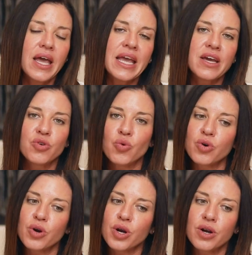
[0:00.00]
and
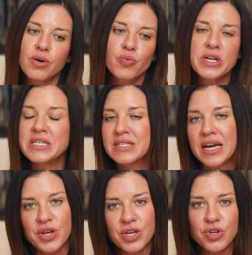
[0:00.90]
or
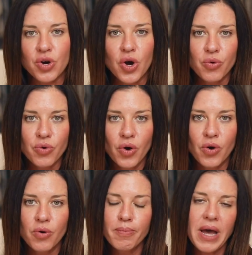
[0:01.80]
redesigning your own
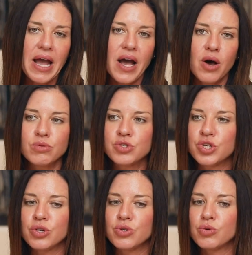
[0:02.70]
home, how
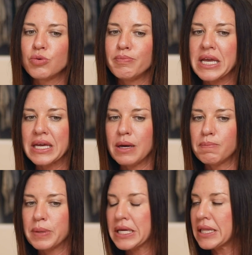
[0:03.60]
to make it
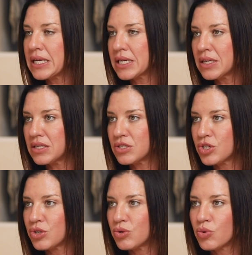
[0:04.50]
appealing
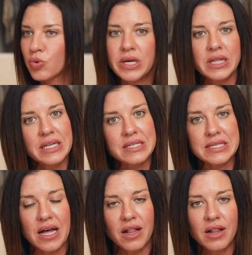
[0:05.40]
to quickly
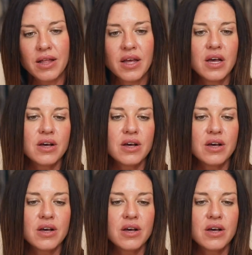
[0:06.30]
sell,